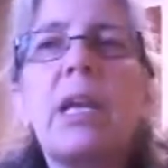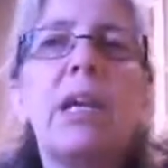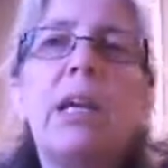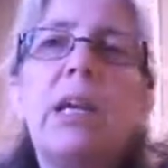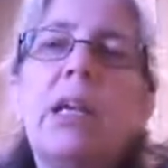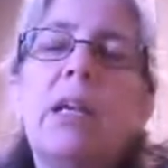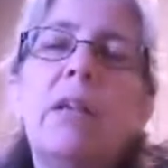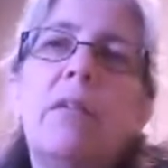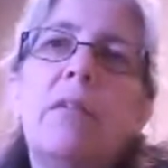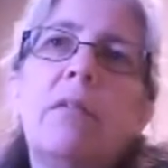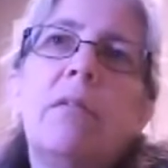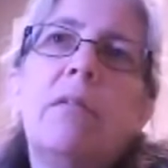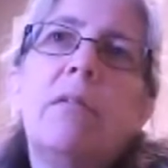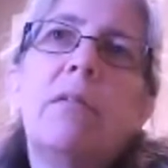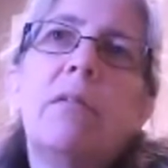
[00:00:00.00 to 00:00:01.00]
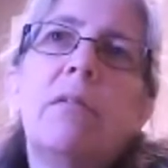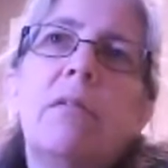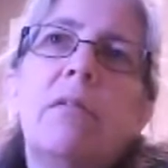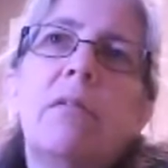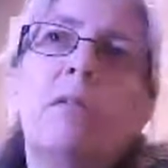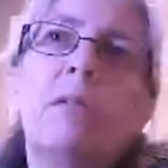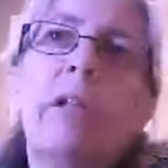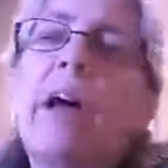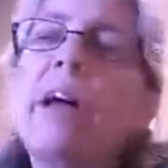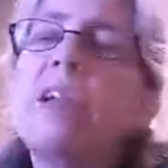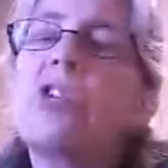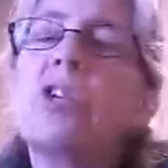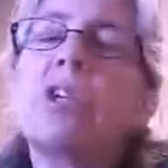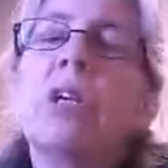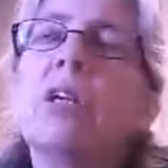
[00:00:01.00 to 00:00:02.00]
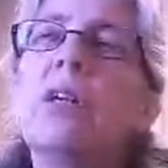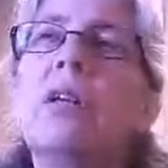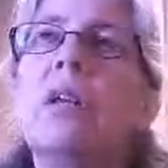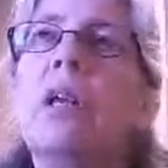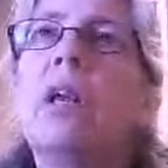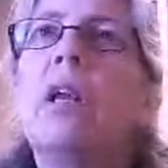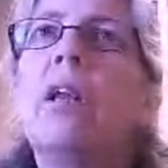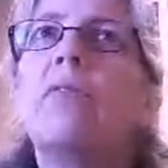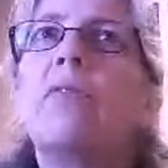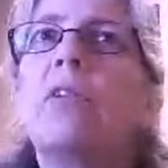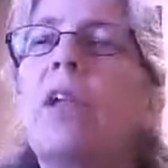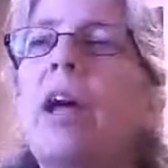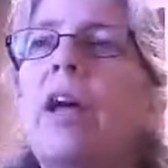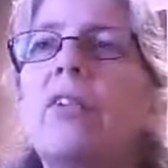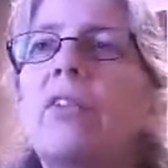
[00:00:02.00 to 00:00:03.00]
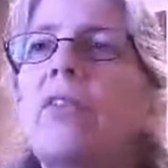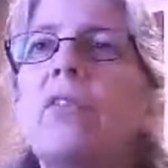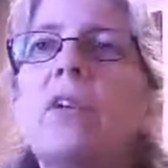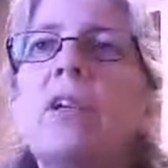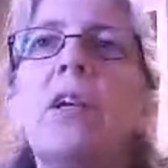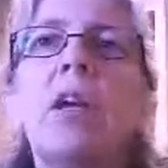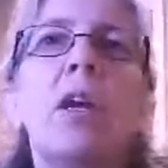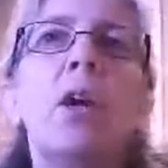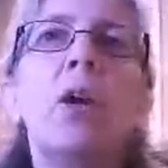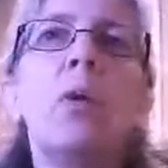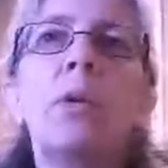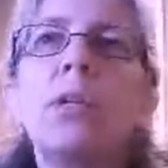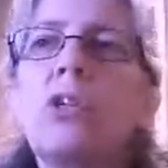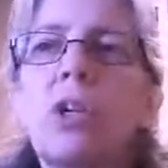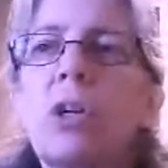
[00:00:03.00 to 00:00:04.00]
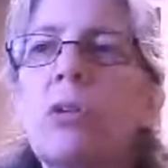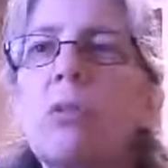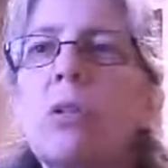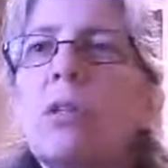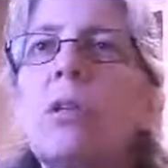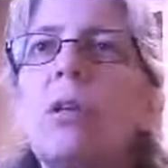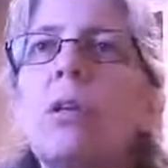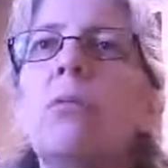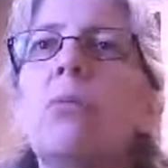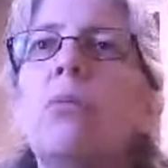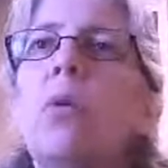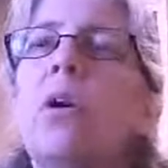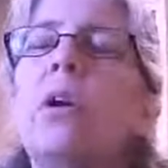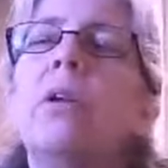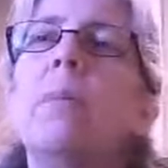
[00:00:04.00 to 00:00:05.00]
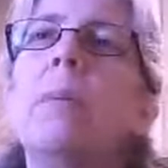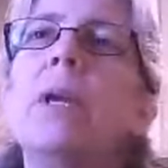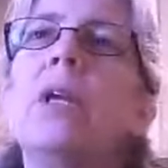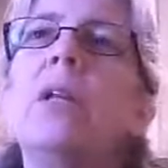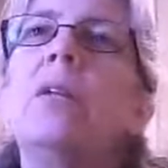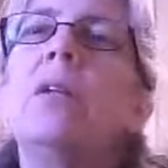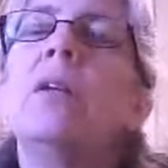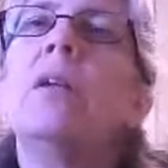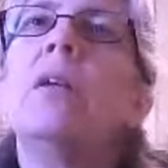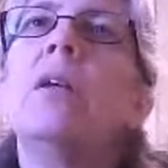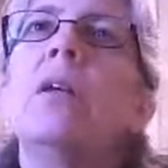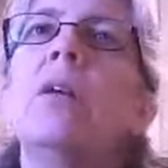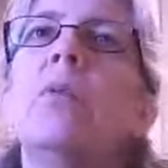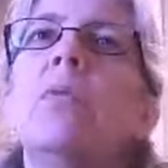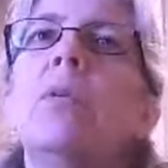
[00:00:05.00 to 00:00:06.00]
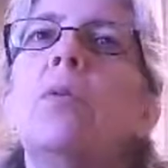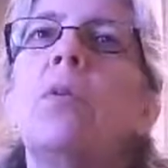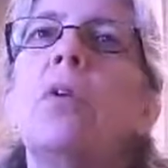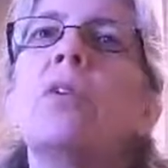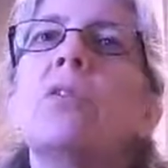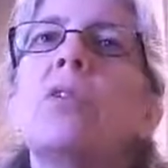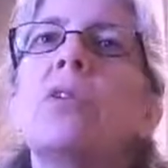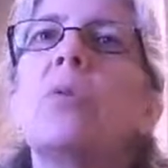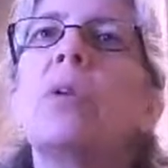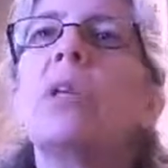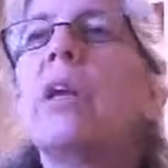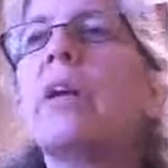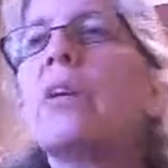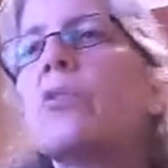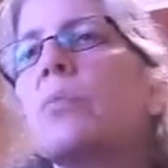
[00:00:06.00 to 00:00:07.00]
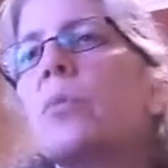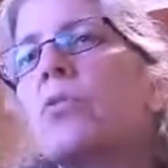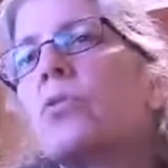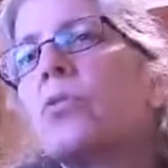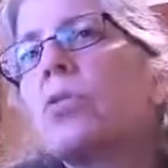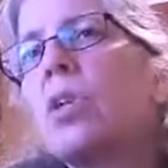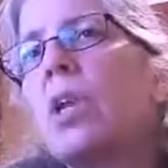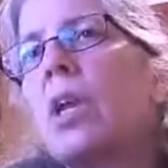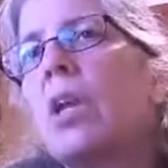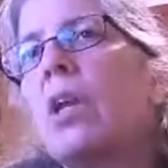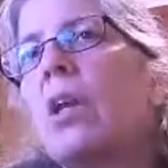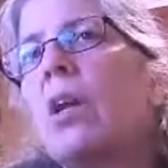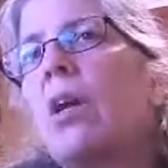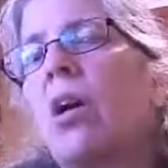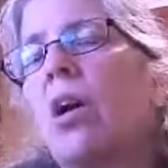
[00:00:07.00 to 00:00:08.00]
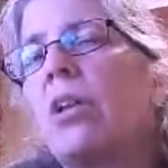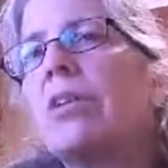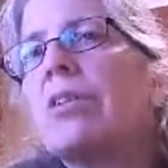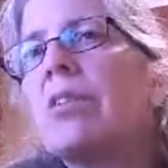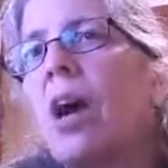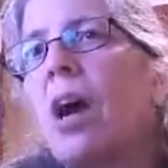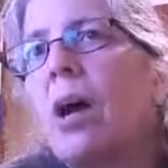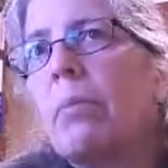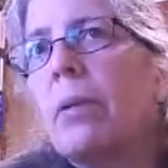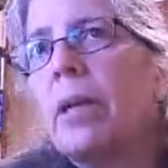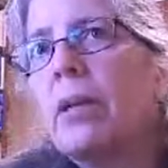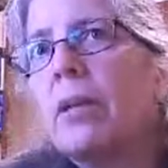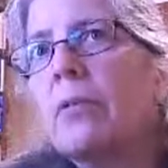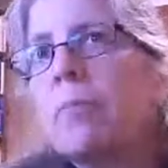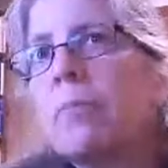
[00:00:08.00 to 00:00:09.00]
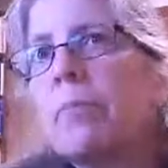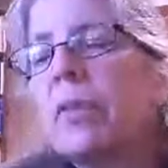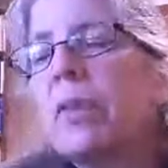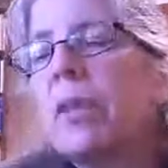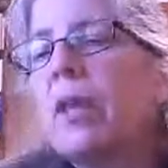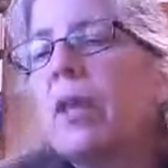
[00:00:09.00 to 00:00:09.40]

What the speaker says: But say in logic and philosophy, we generally don't want opinion. We want to know what the experts are saying on the topic.